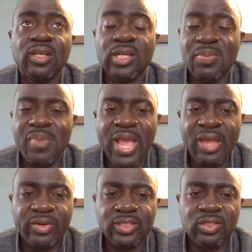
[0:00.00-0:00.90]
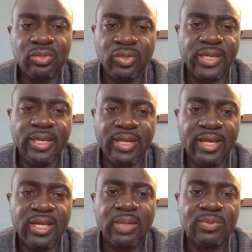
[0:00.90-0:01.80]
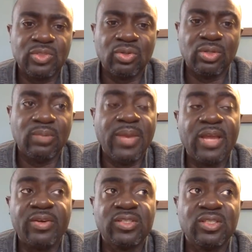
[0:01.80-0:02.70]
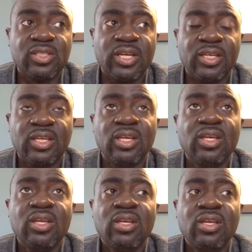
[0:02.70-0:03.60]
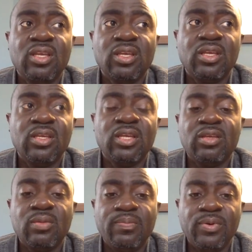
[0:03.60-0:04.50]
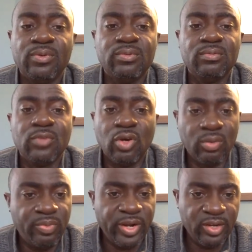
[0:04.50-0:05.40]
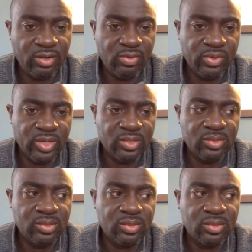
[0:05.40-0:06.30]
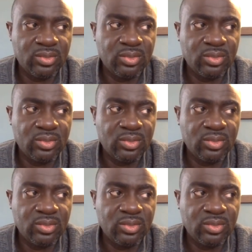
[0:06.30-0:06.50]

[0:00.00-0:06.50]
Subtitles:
The batteries, though, you can't add up. So the batteries is like either you put all brand new ones,